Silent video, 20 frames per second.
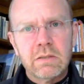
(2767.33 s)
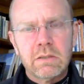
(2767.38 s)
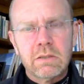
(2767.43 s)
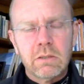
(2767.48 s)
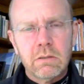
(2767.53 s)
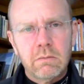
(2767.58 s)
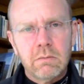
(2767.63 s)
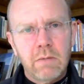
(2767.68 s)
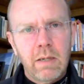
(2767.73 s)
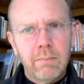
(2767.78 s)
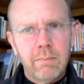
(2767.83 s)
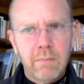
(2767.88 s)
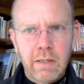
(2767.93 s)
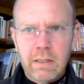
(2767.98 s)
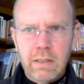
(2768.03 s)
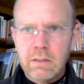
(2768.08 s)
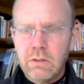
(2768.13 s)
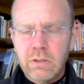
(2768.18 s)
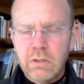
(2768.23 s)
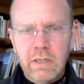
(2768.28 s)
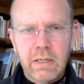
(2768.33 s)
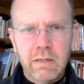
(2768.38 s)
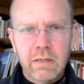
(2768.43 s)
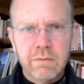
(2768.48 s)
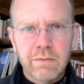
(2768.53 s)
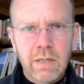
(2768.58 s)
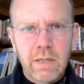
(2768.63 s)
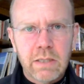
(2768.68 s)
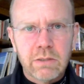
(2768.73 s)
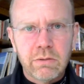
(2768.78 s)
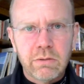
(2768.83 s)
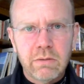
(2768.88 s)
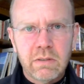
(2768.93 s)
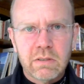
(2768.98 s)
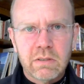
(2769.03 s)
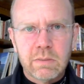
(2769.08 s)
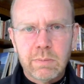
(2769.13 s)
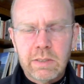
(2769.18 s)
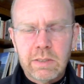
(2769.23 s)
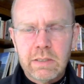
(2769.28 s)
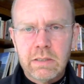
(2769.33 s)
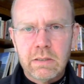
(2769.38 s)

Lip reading: So I'm like looking at a flat screen display